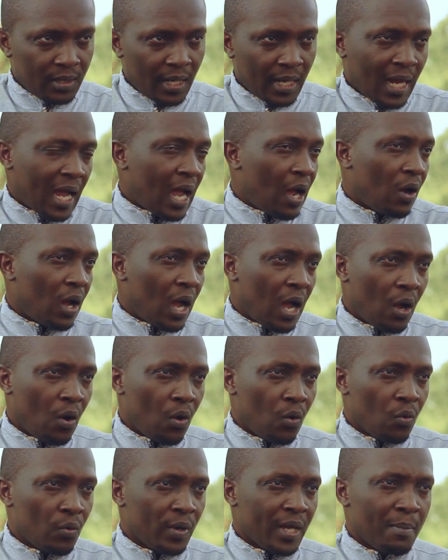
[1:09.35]
Like
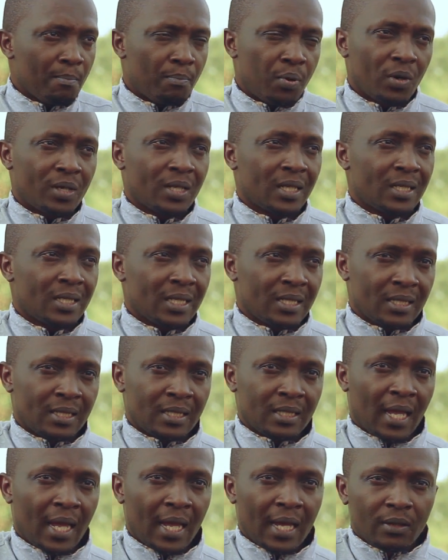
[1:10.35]
how important
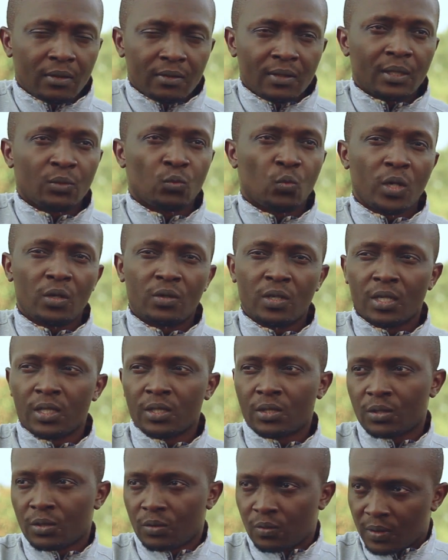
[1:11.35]
is health and
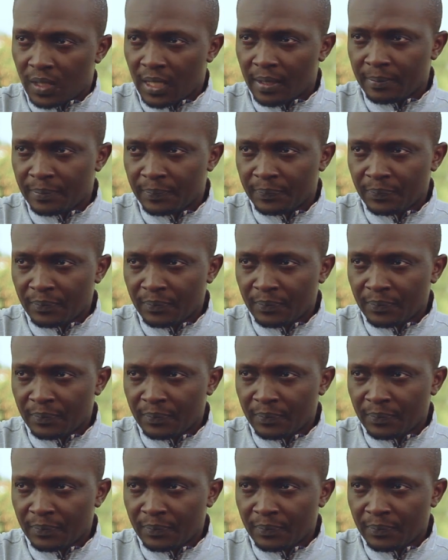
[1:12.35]
wellness to them?